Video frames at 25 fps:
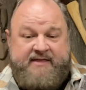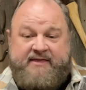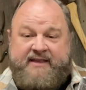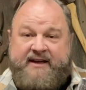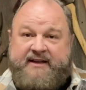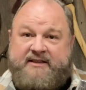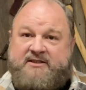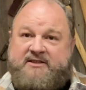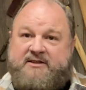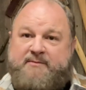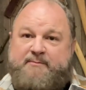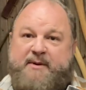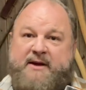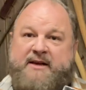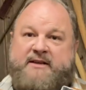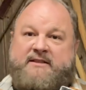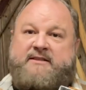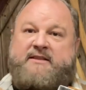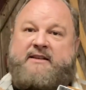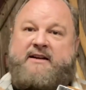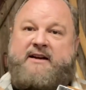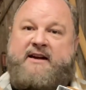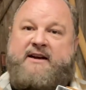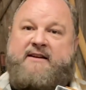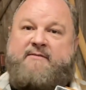That's the
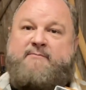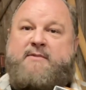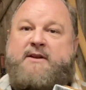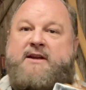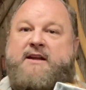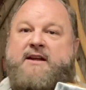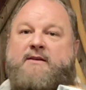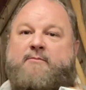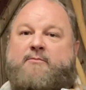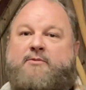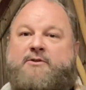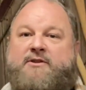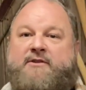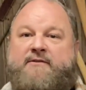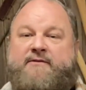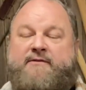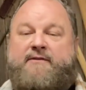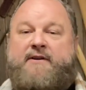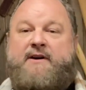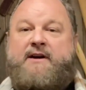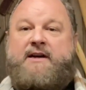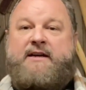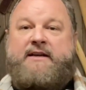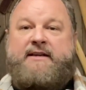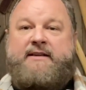best that I've been able to
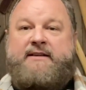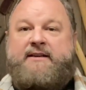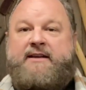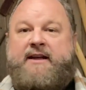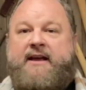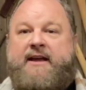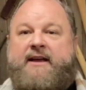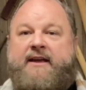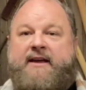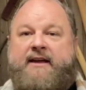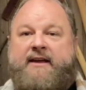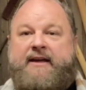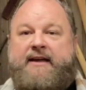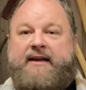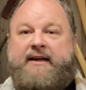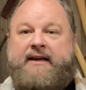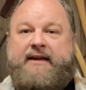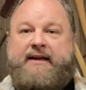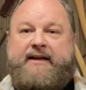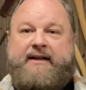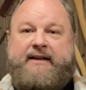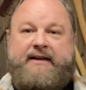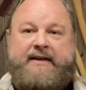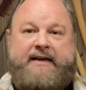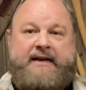find,
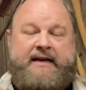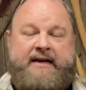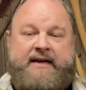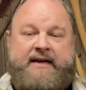and